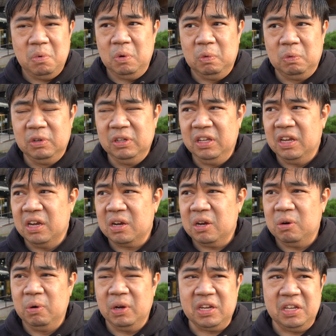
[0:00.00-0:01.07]
really a
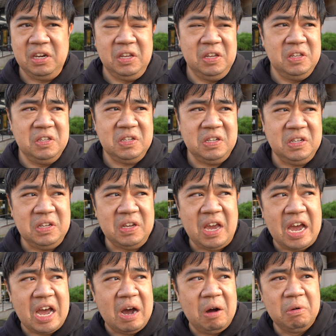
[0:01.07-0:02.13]
quick and easy
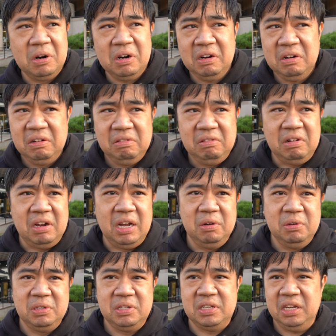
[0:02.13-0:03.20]
hour, I
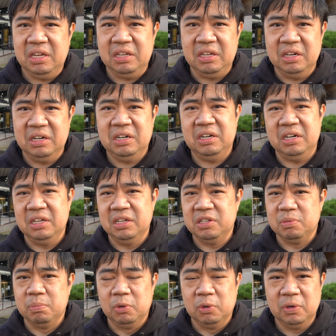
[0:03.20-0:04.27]
would say, here is
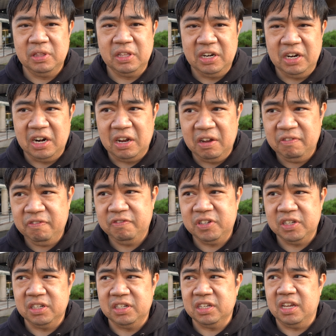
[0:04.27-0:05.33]
more than enough
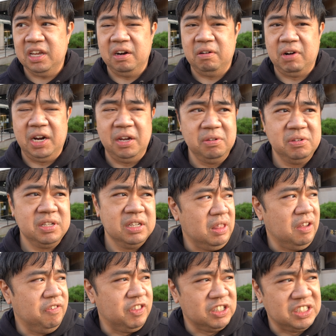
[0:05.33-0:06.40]
to get around.
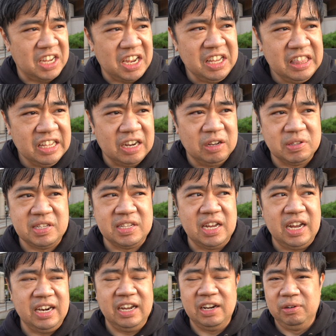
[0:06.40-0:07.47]
If there's anything
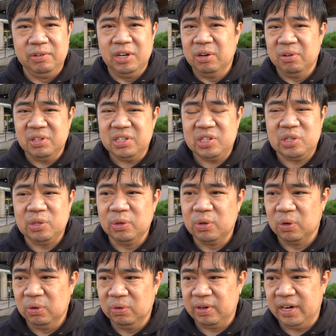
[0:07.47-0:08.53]
outside, I don't know. It's too
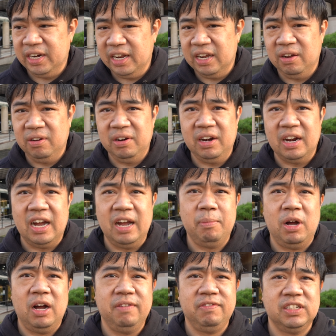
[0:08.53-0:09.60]
cold right now, and I'm
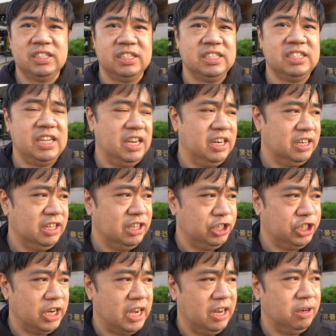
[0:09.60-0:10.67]
obviously standing in the
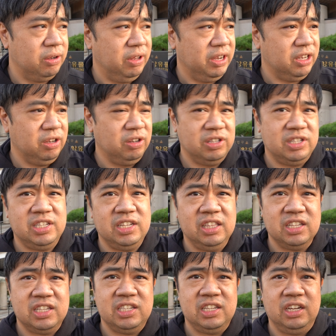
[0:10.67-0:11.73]
shadow. Like, you could see
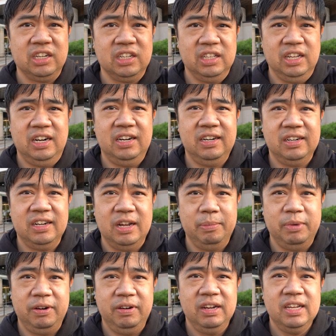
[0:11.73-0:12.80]
the sun glare
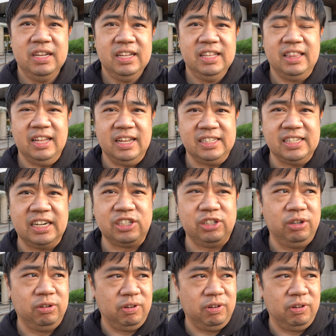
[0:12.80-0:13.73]
coming. That's actually a